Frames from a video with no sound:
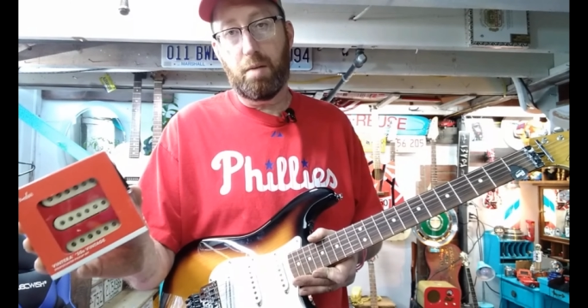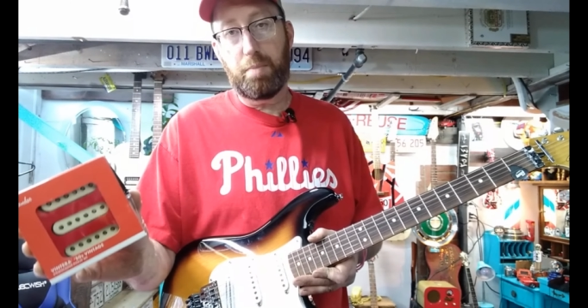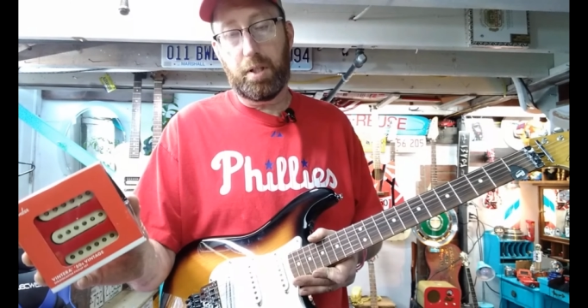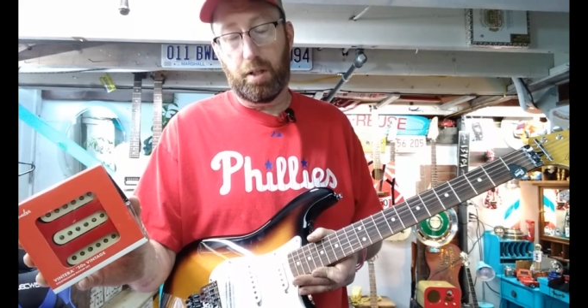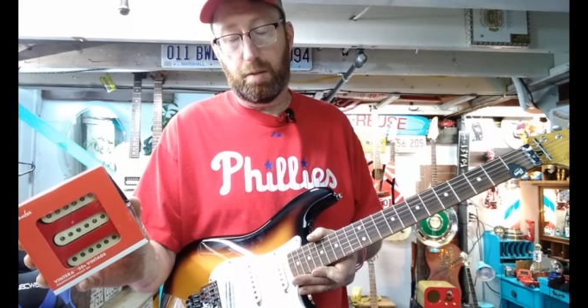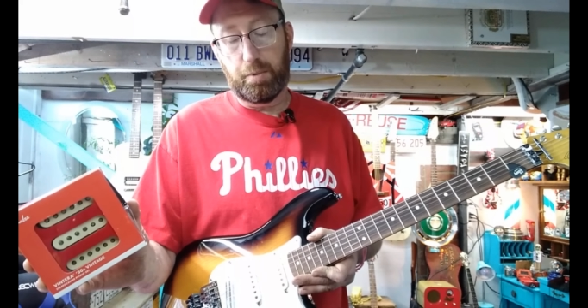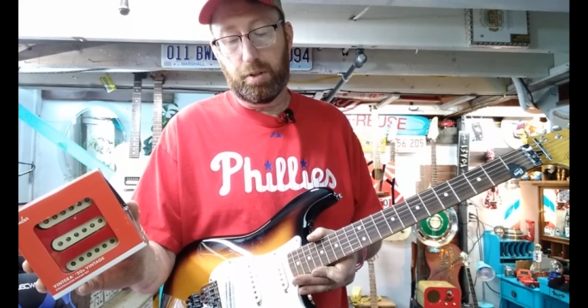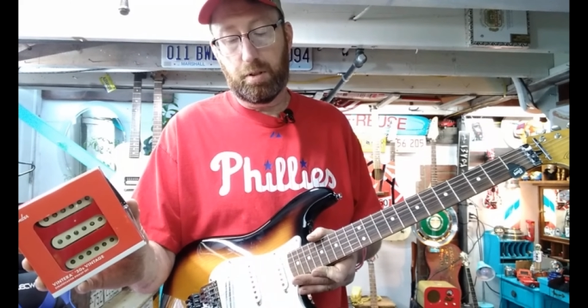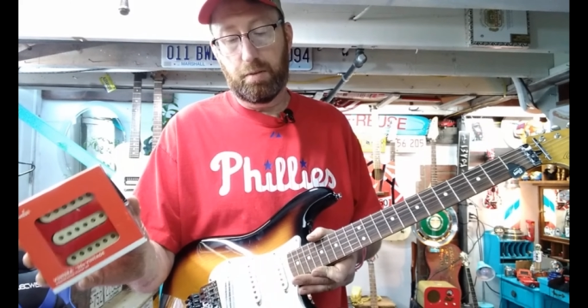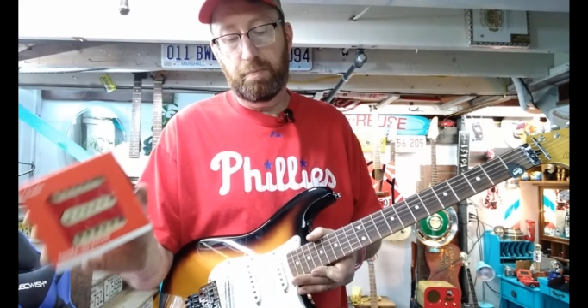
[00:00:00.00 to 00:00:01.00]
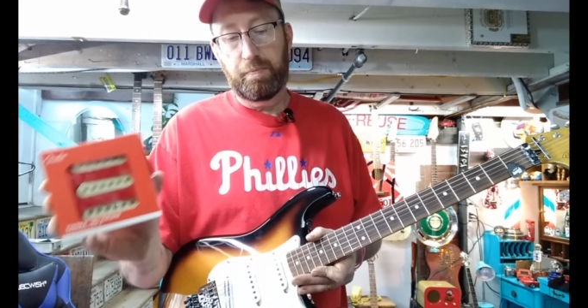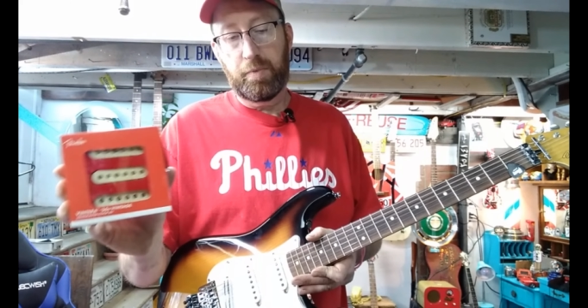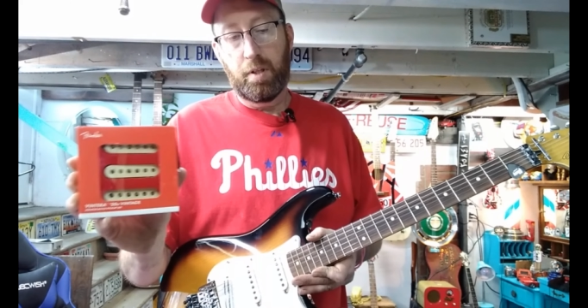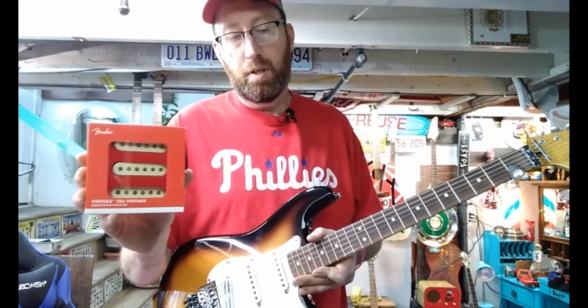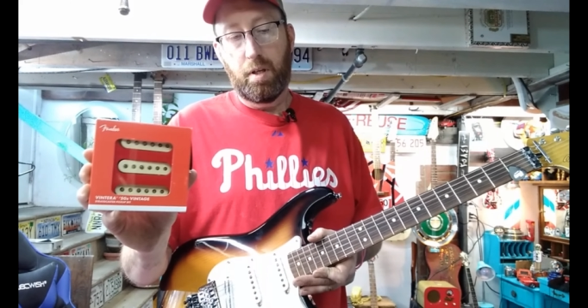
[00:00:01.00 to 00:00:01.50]
pickups,
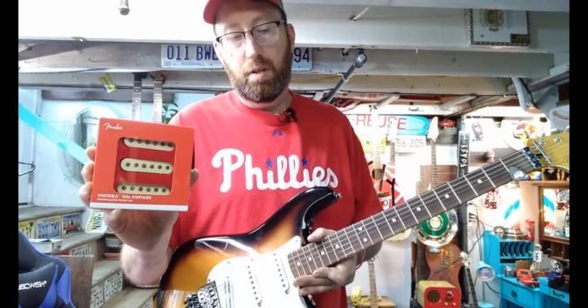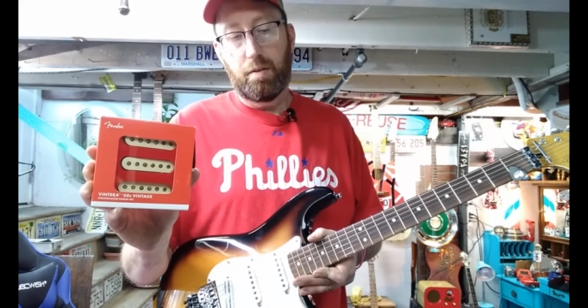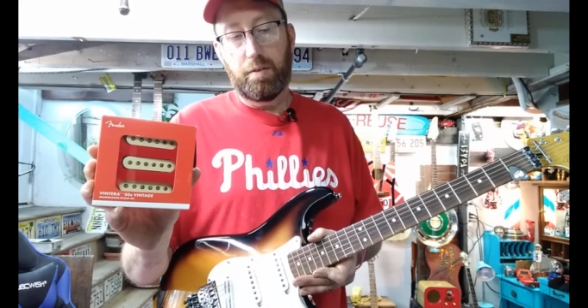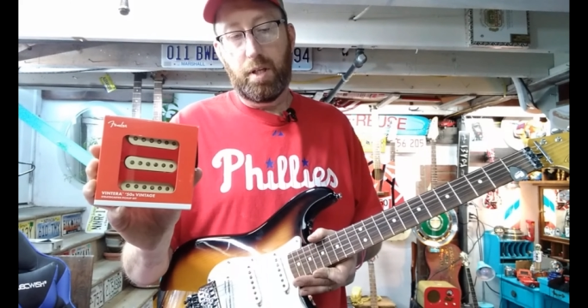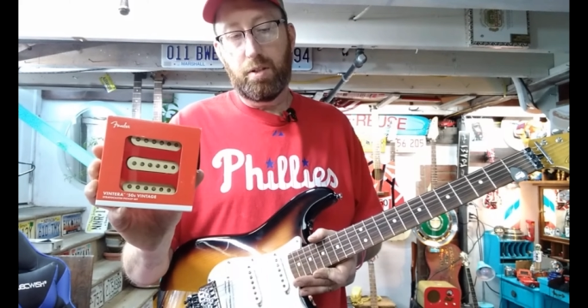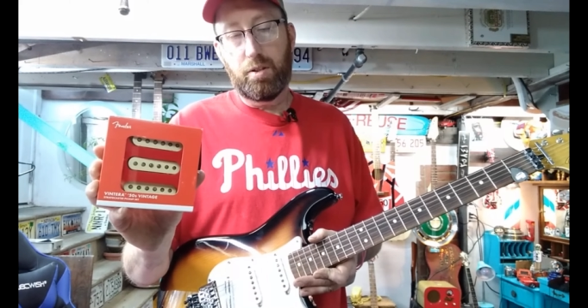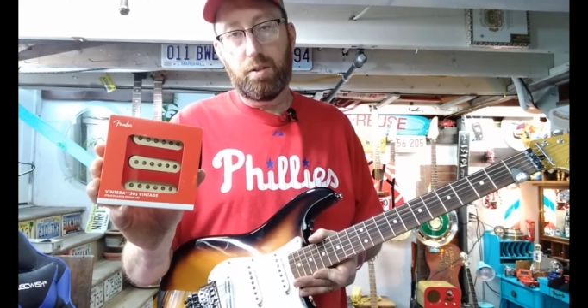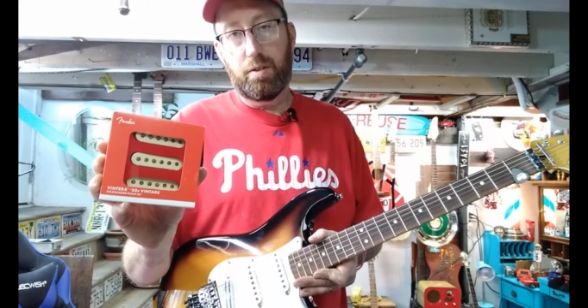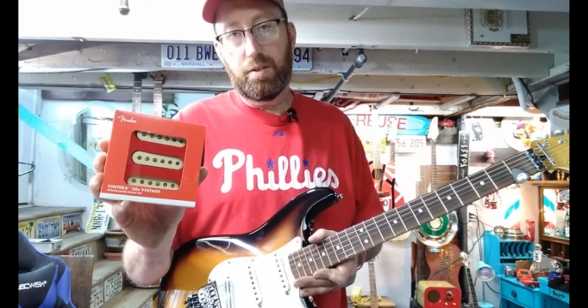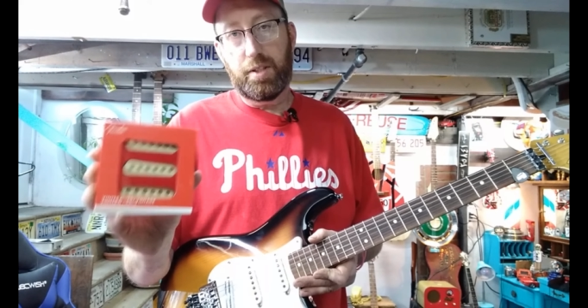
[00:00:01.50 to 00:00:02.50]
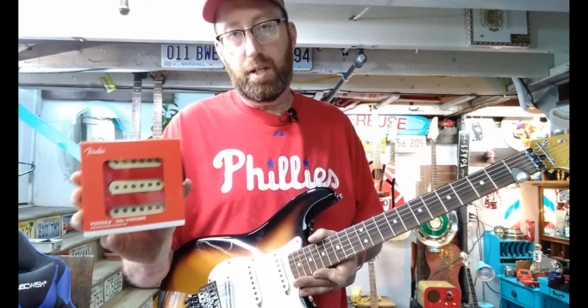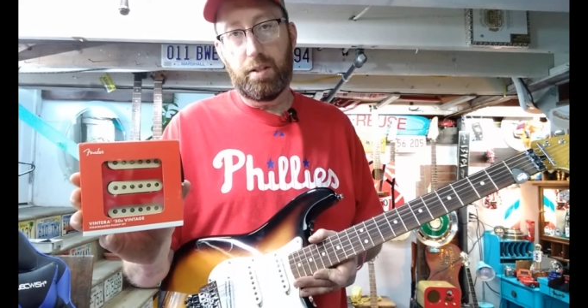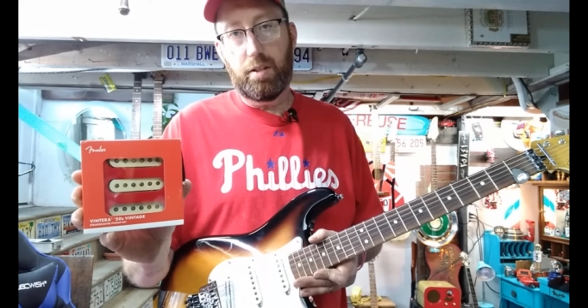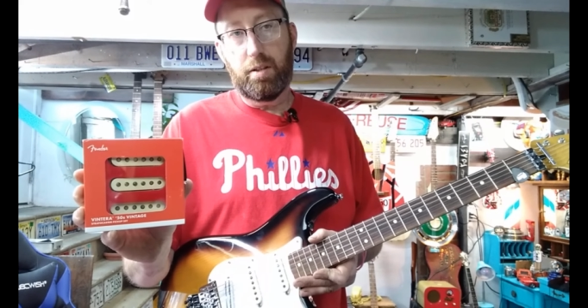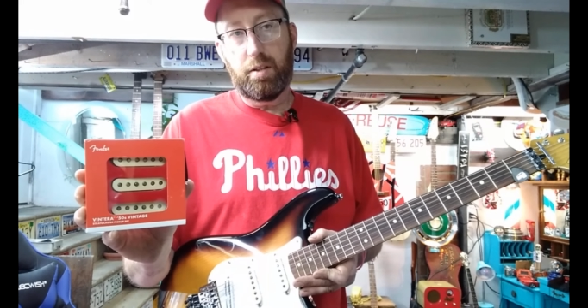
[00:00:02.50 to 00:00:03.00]
they
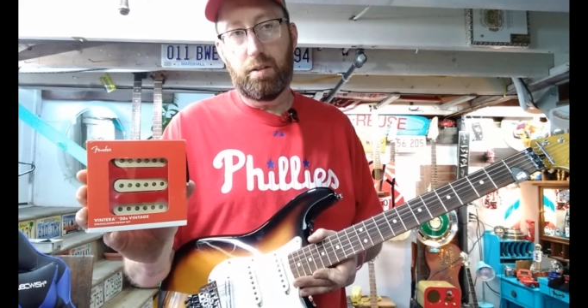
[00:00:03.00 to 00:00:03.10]
sounded